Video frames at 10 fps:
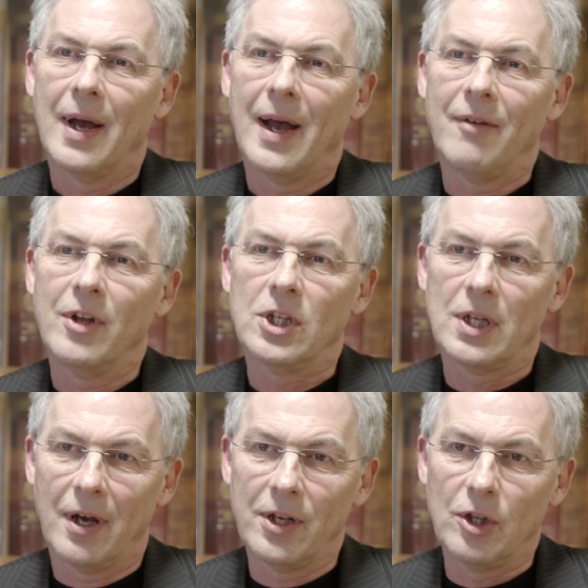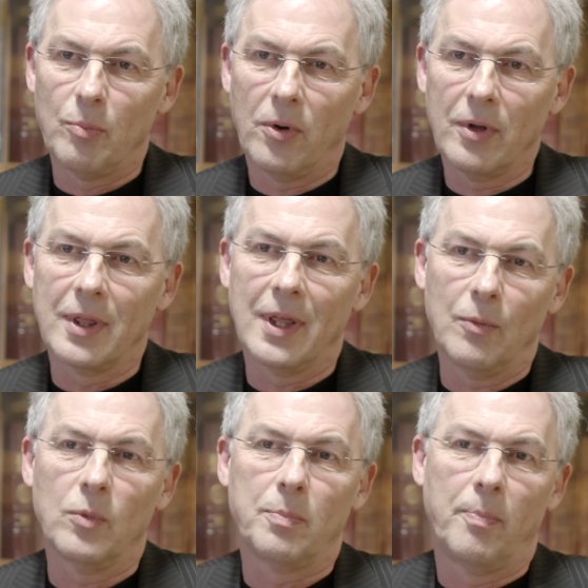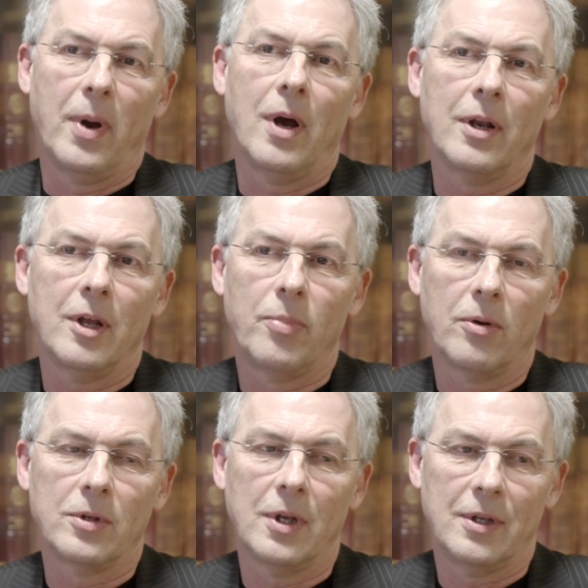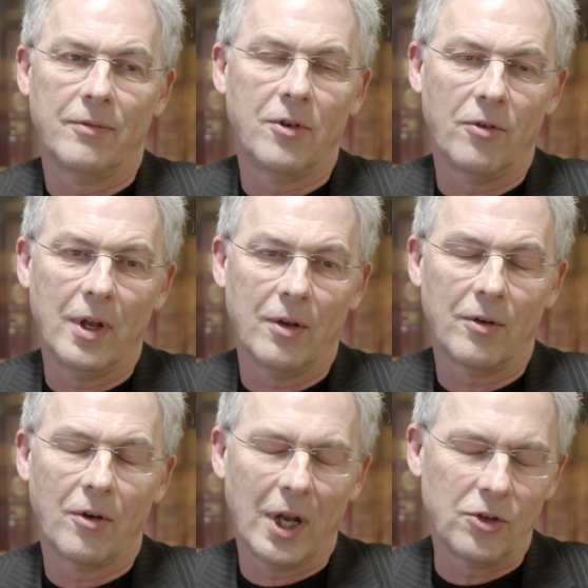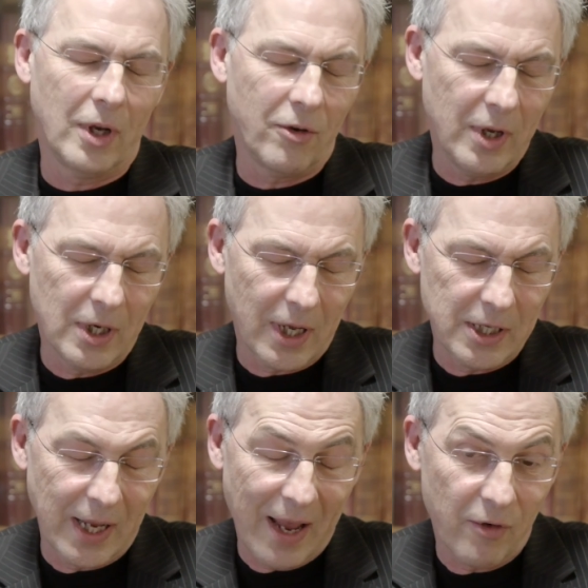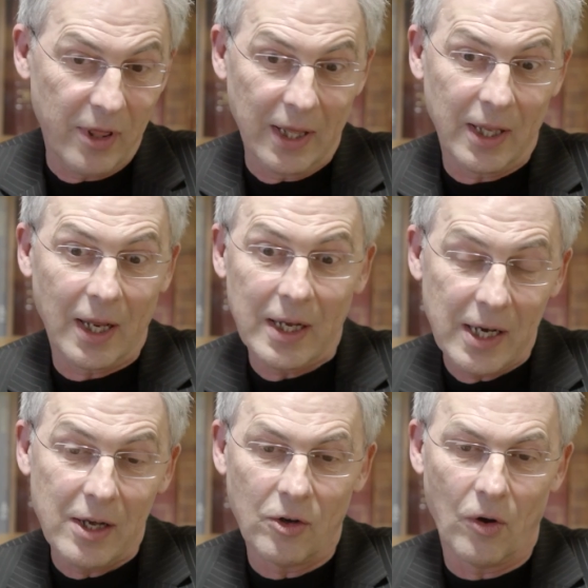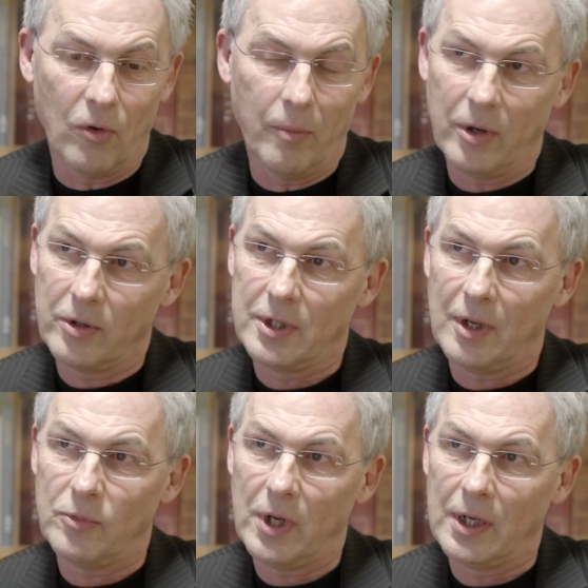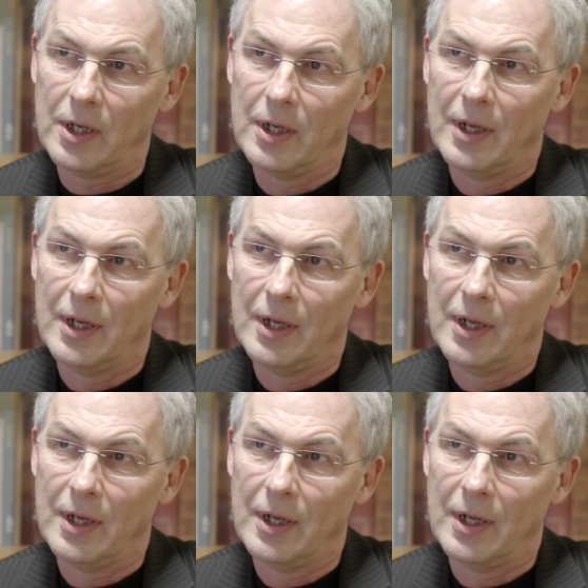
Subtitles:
Having started the book, it was partly a process of gradually realizing everything that I didn't know about the subject.